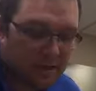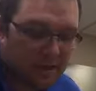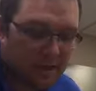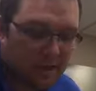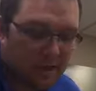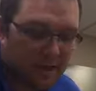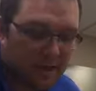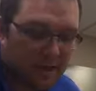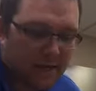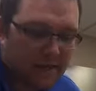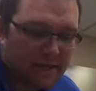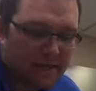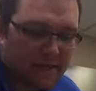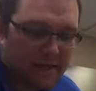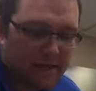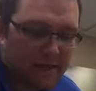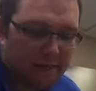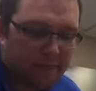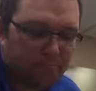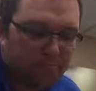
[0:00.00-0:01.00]

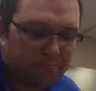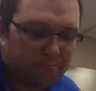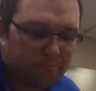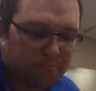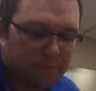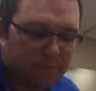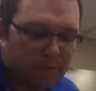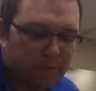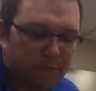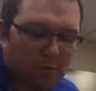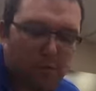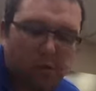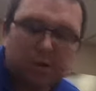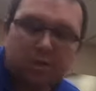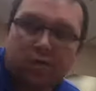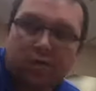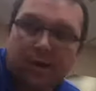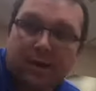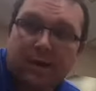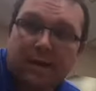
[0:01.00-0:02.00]
And what's
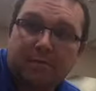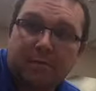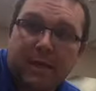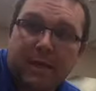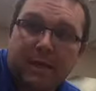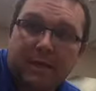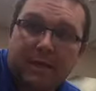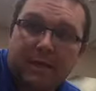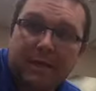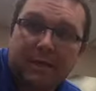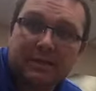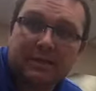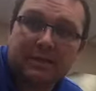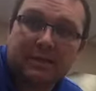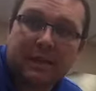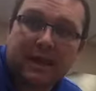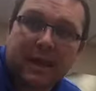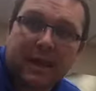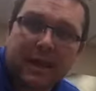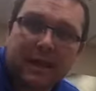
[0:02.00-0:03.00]
great about it is
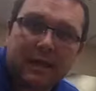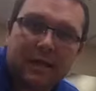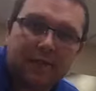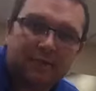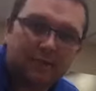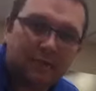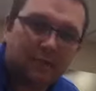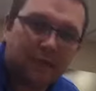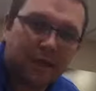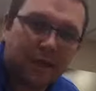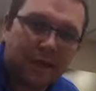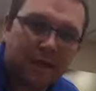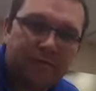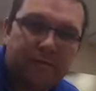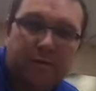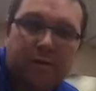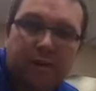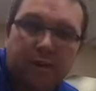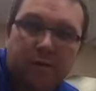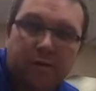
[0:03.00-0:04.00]
it gives you
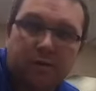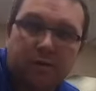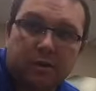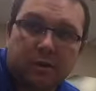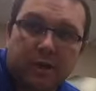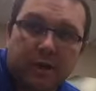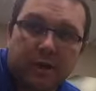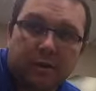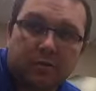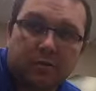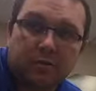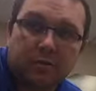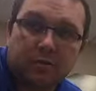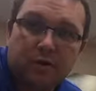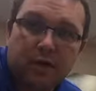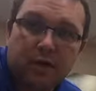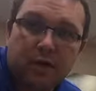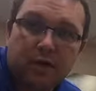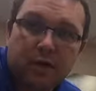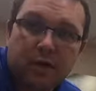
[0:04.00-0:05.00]
heavy load on the
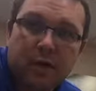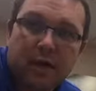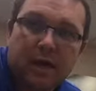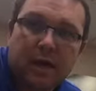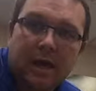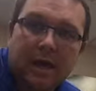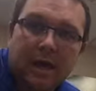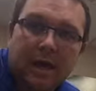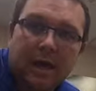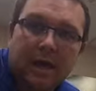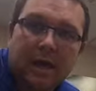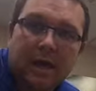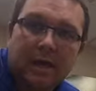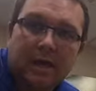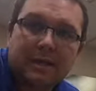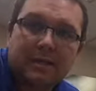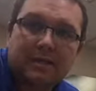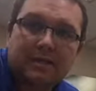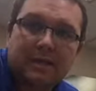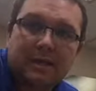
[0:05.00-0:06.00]
hamstring,
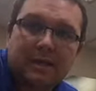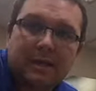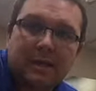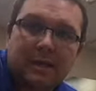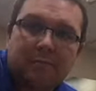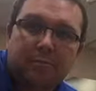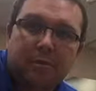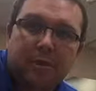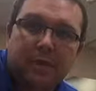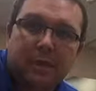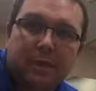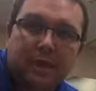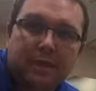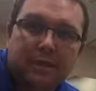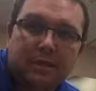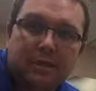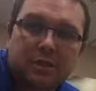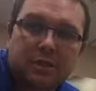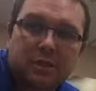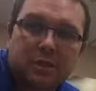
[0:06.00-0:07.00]
and it
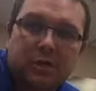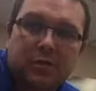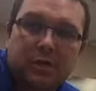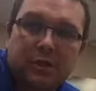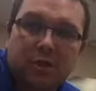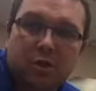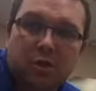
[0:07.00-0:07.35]
places you in a